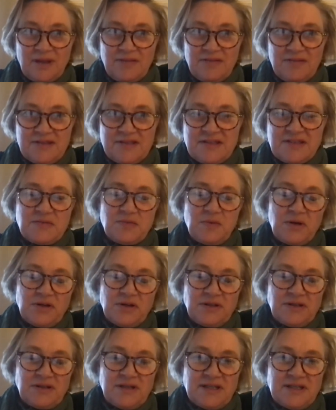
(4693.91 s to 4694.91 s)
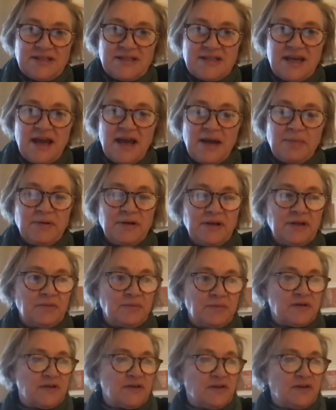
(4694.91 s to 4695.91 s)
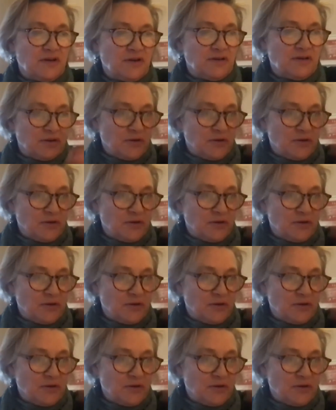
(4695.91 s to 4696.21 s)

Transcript: this is what needs to happen. And